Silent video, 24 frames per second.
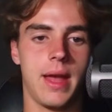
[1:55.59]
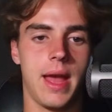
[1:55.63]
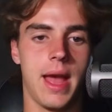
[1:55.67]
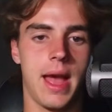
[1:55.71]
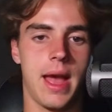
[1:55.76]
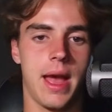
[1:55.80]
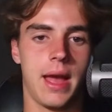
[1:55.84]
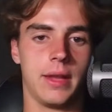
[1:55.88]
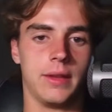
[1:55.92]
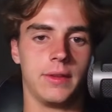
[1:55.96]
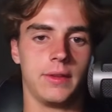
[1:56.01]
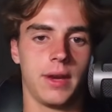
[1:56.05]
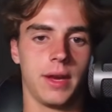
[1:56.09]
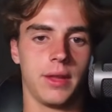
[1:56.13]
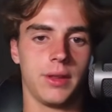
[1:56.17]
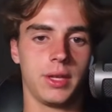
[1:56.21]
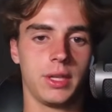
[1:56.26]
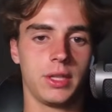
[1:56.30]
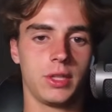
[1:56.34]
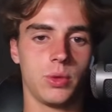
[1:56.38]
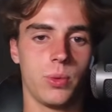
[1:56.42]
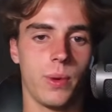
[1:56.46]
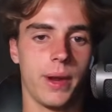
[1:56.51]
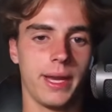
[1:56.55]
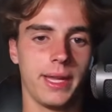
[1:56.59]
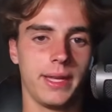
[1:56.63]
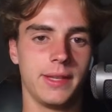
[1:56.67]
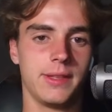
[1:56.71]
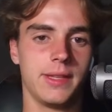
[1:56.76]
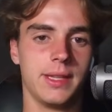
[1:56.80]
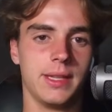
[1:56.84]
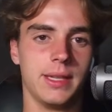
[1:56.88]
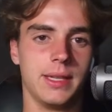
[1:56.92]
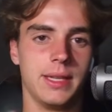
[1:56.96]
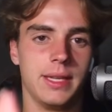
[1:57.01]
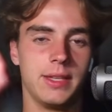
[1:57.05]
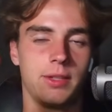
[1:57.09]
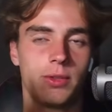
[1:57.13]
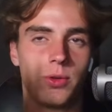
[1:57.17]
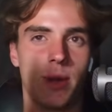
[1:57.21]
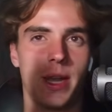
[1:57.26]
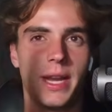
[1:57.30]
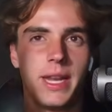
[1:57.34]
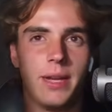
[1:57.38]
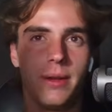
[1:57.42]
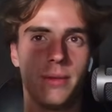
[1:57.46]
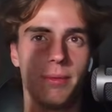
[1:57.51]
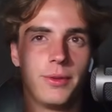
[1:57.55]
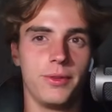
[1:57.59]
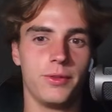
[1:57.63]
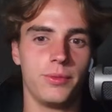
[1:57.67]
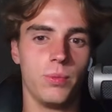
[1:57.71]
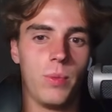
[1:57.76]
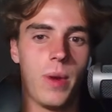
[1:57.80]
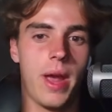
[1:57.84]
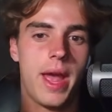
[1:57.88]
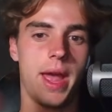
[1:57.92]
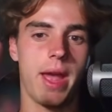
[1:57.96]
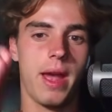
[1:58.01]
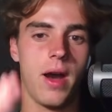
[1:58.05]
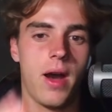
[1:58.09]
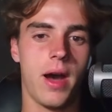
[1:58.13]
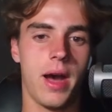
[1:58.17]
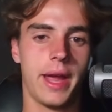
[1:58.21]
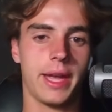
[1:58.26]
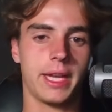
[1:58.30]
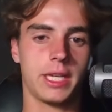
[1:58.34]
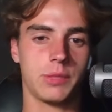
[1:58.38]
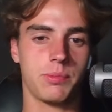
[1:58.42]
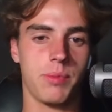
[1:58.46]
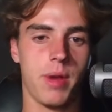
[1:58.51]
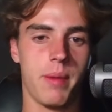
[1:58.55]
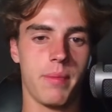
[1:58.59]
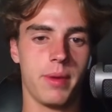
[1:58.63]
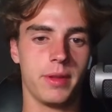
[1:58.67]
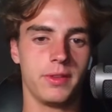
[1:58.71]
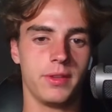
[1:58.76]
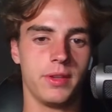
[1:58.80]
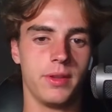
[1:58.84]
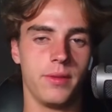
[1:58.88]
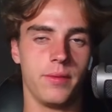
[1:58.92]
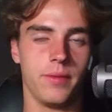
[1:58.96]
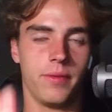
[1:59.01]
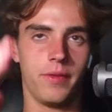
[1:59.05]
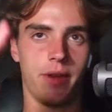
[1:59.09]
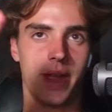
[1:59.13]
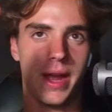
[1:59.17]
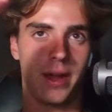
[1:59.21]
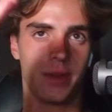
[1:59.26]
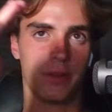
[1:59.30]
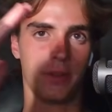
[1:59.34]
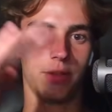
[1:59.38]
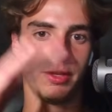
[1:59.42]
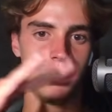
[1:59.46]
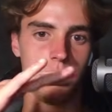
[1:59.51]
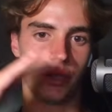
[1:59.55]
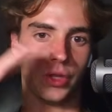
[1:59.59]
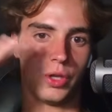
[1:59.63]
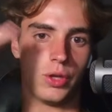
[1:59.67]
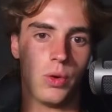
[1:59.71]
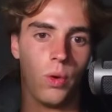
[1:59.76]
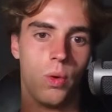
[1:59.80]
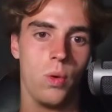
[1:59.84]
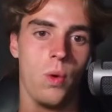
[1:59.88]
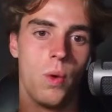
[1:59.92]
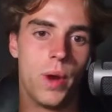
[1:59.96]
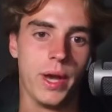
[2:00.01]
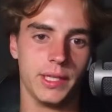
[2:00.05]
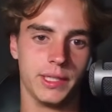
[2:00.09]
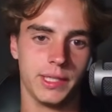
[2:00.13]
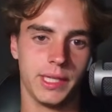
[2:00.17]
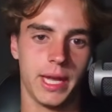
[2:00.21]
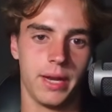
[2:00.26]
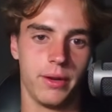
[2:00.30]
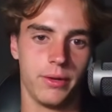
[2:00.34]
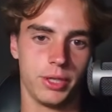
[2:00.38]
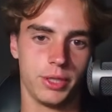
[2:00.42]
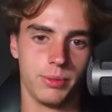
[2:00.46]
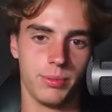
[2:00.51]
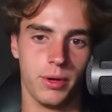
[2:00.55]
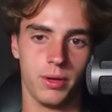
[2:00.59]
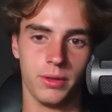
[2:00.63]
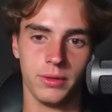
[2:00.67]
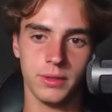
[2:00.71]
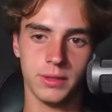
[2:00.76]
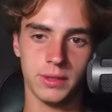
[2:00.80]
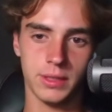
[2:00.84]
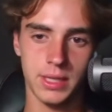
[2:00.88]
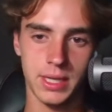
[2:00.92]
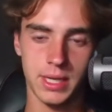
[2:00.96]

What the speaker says: And I think 20 was where I experimented and found that you can always get a response.